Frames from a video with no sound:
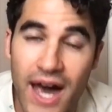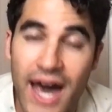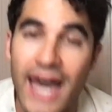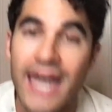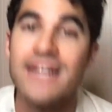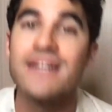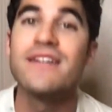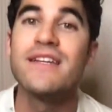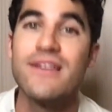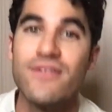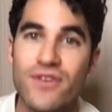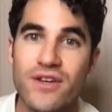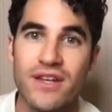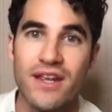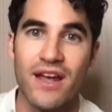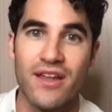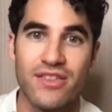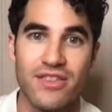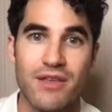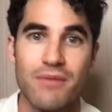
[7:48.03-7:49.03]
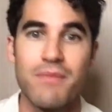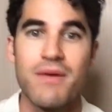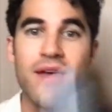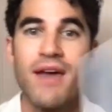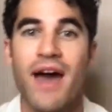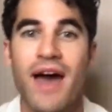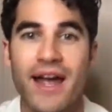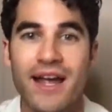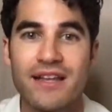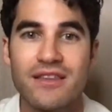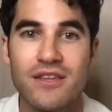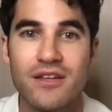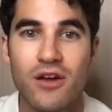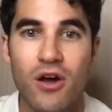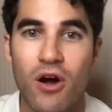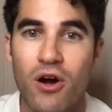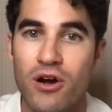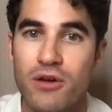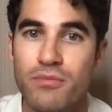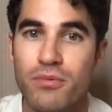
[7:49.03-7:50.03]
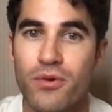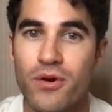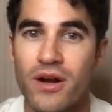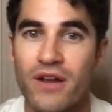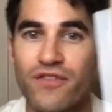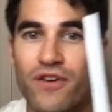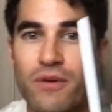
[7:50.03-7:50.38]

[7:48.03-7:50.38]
I don't even get them. I get the cardboard.